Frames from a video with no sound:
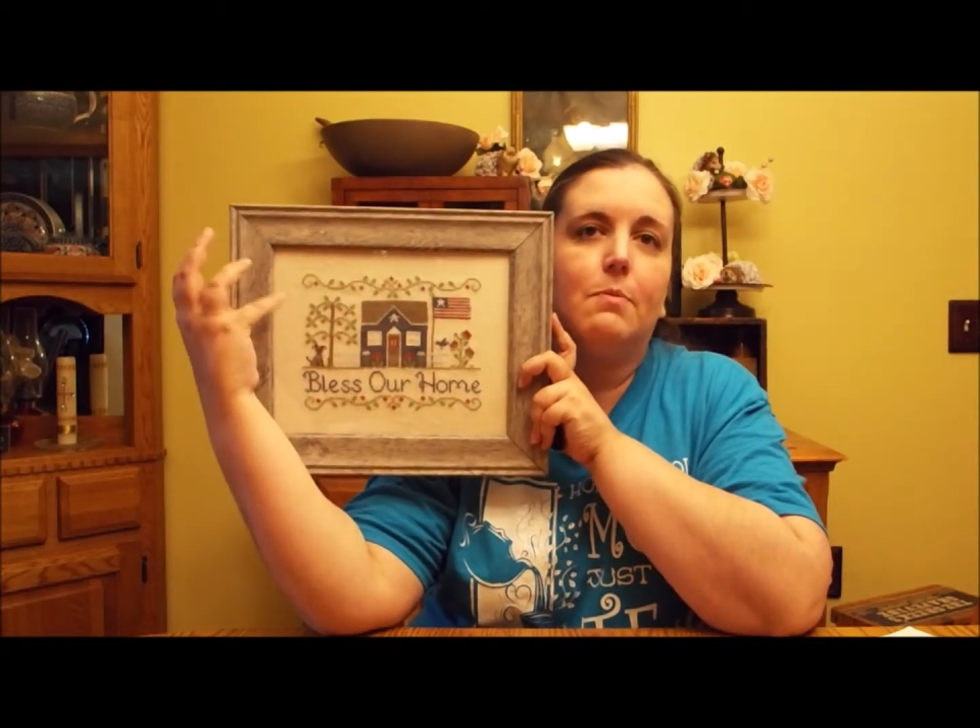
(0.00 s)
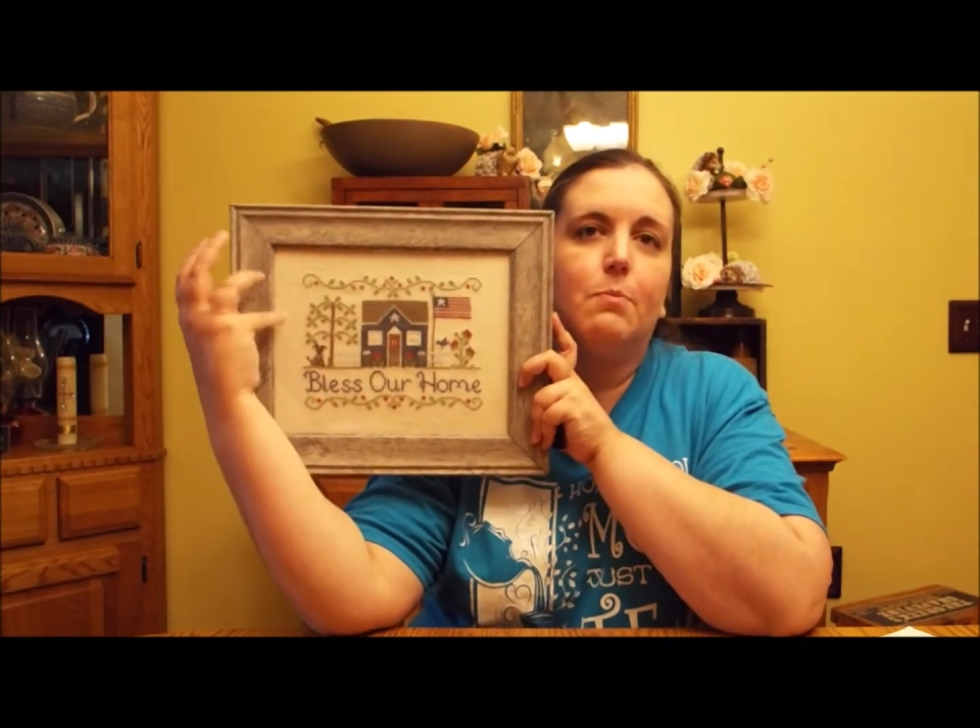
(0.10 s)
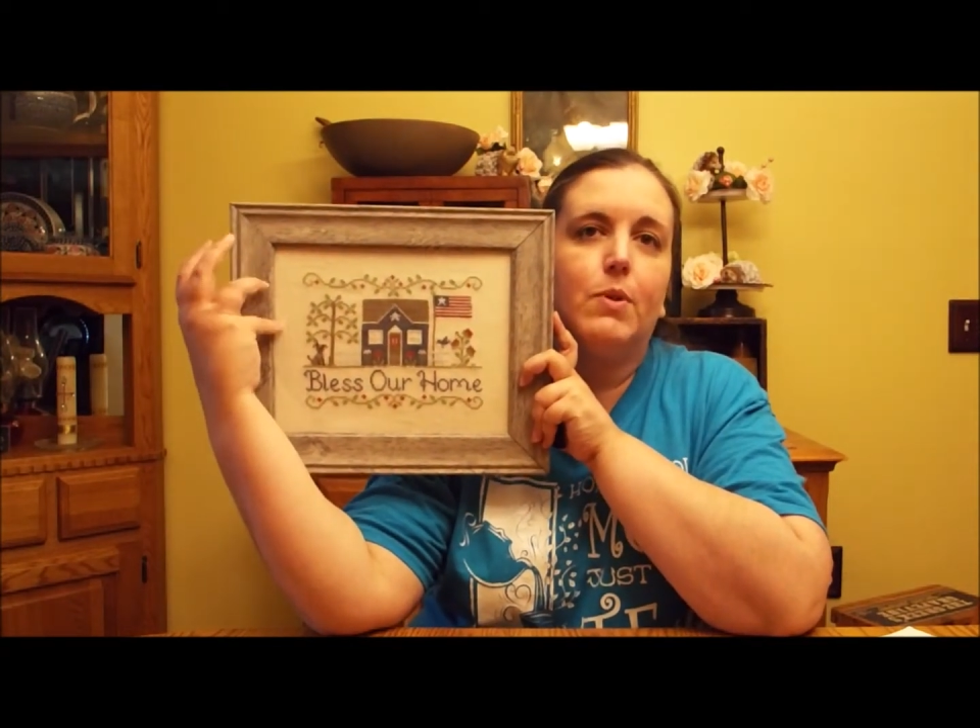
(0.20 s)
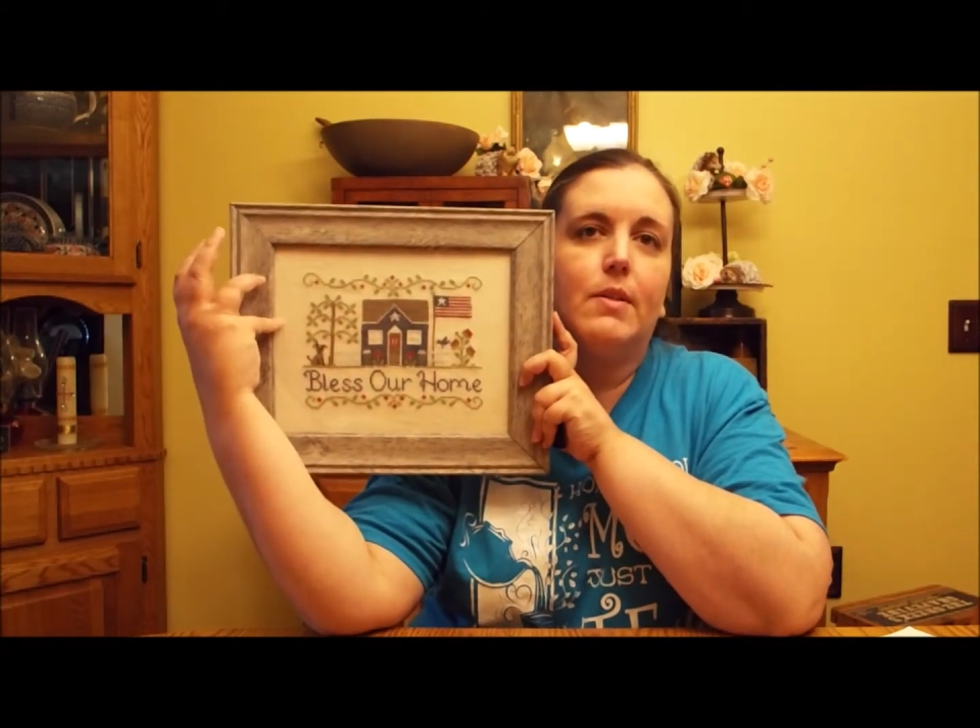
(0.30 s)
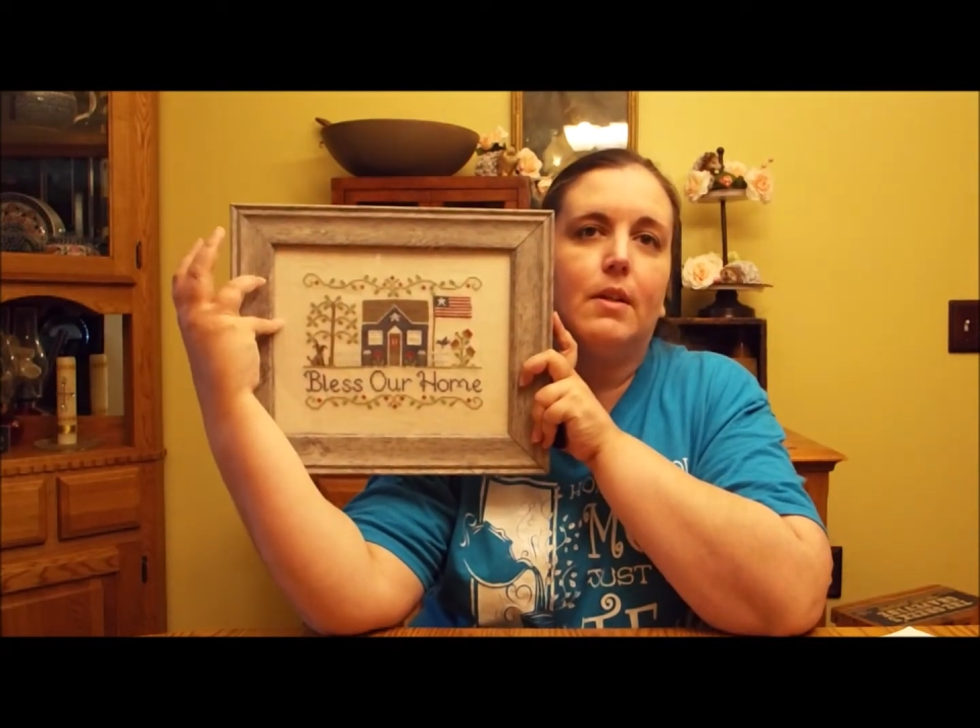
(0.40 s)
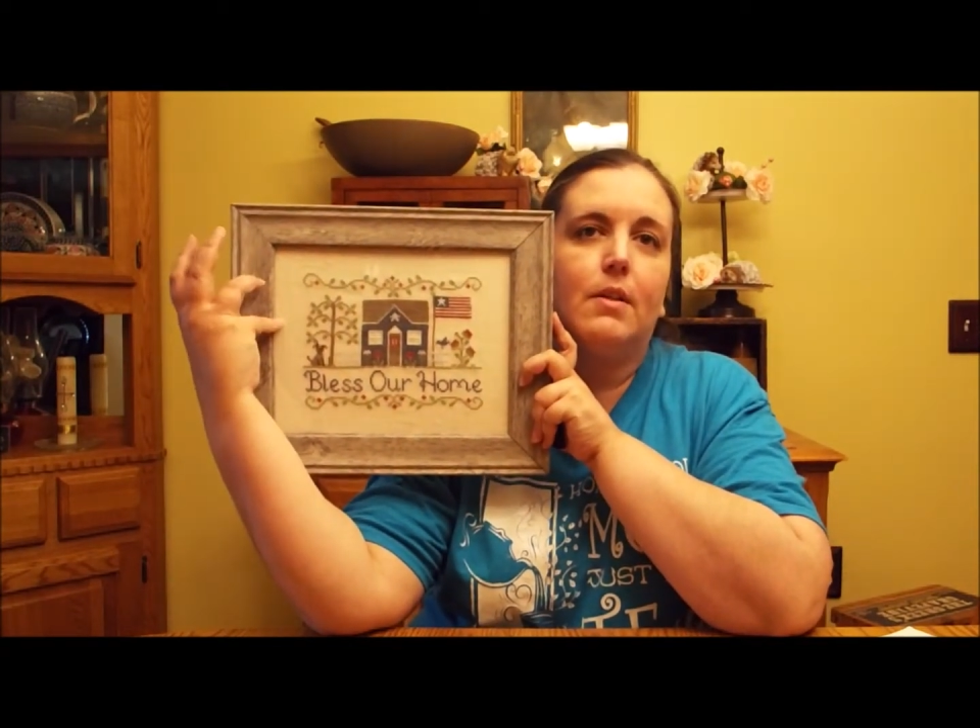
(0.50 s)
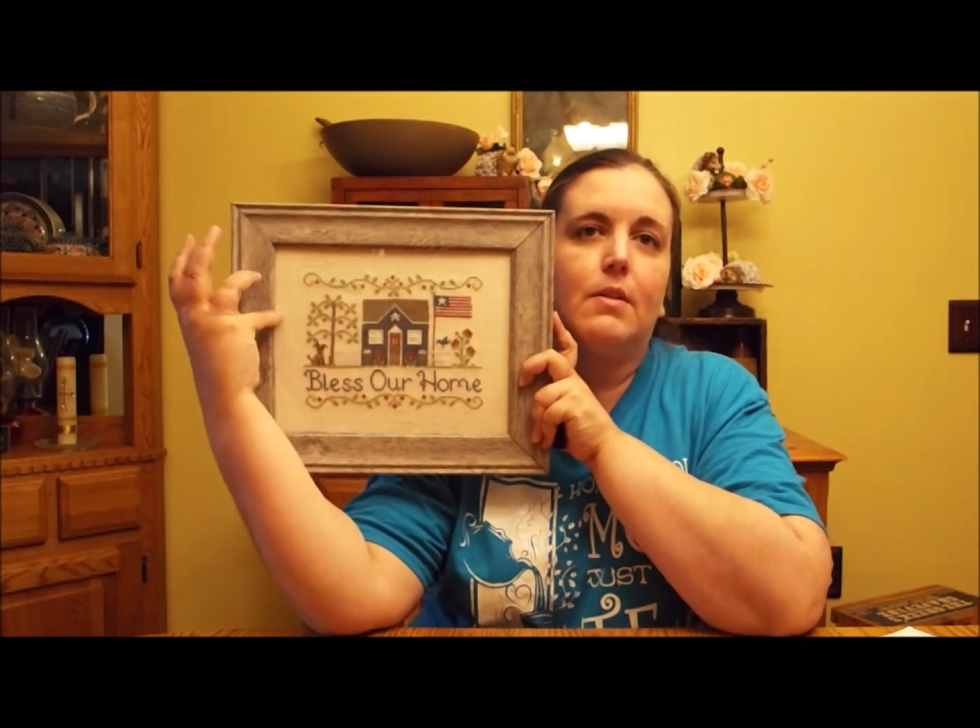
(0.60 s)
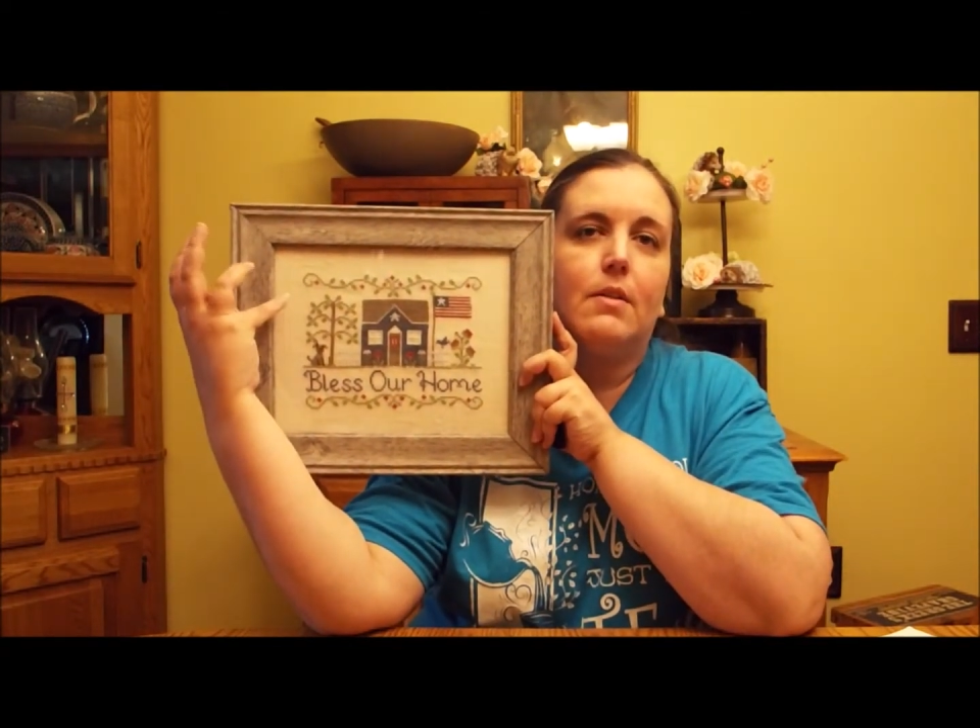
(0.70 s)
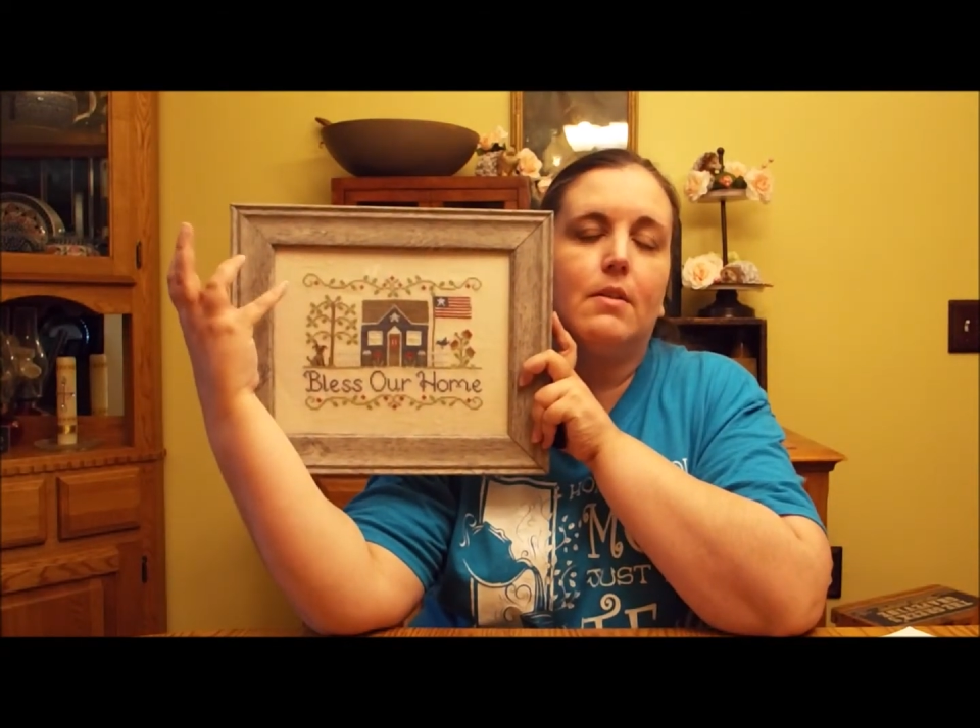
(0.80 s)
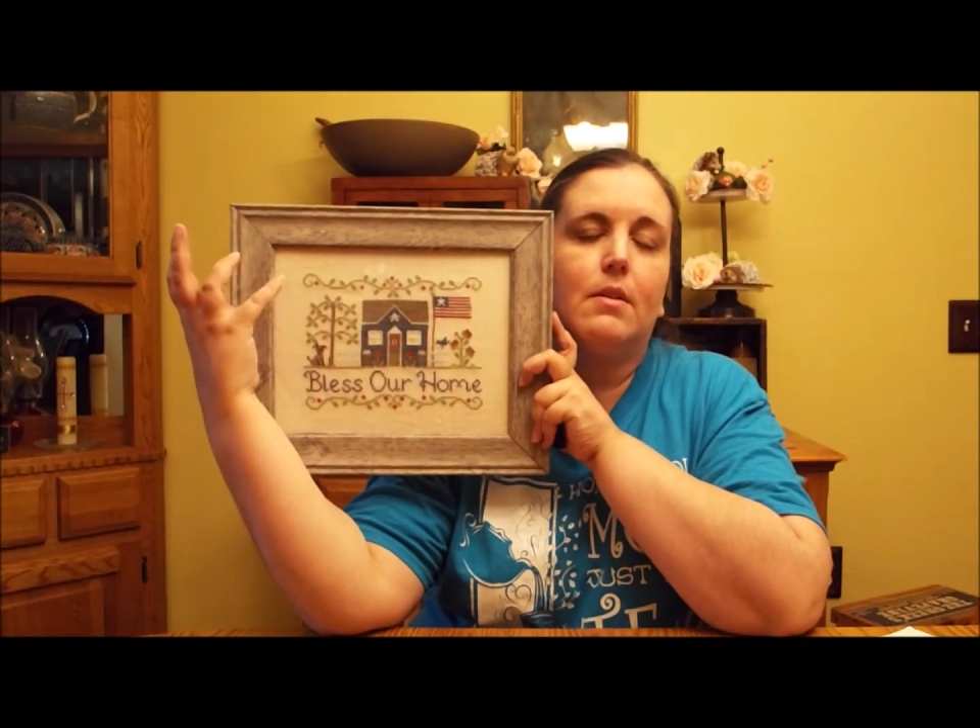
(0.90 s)

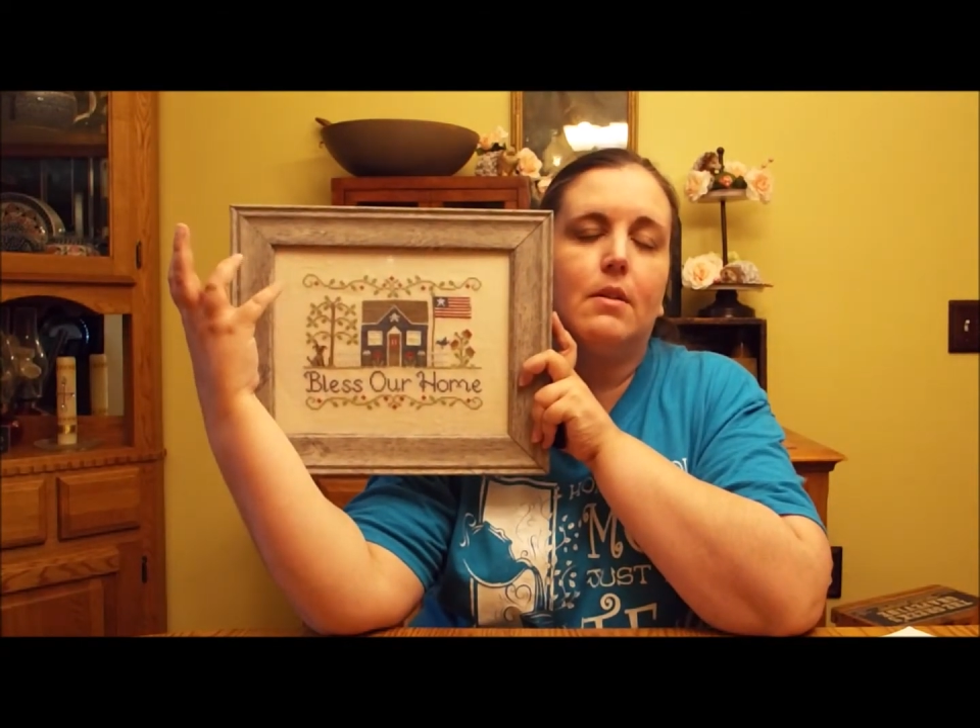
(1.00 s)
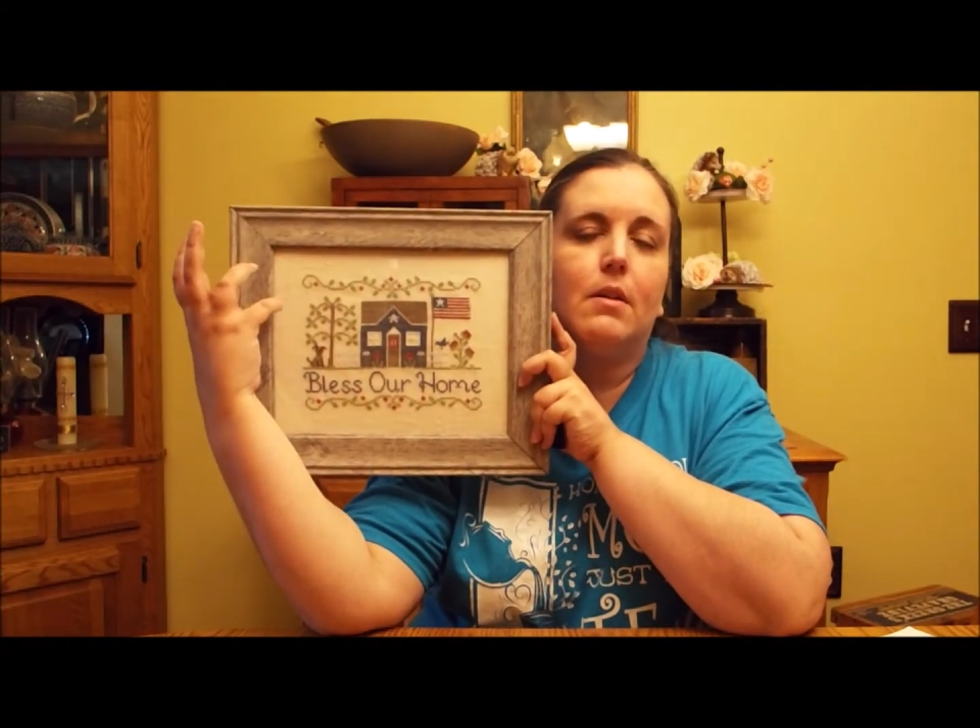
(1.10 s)
Priscilla's